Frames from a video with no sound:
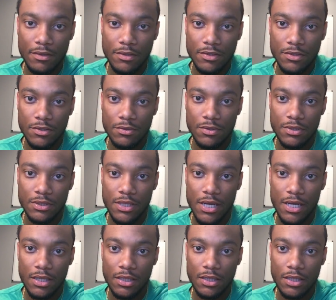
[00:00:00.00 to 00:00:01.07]
So
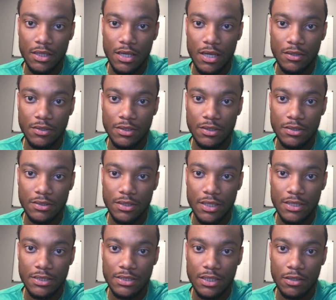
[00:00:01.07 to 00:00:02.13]
exactly how does
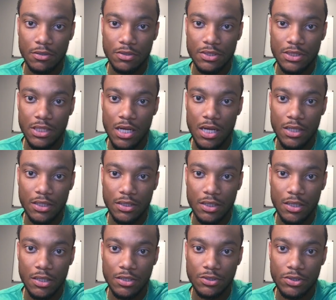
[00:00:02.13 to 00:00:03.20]
a seller sign the
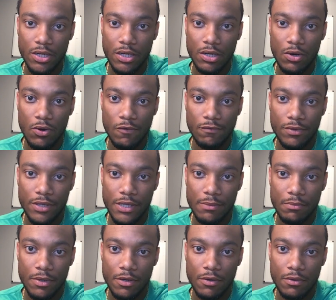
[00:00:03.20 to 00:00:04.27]
contract over
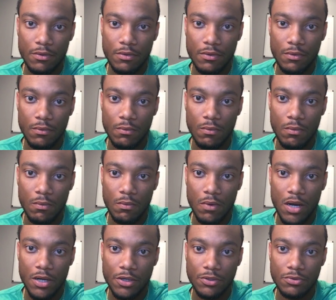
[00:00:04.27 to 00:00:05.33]
email?
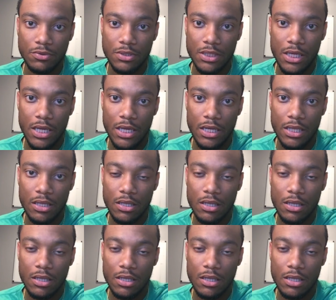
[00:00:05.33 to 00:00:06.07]
Why do you scan it?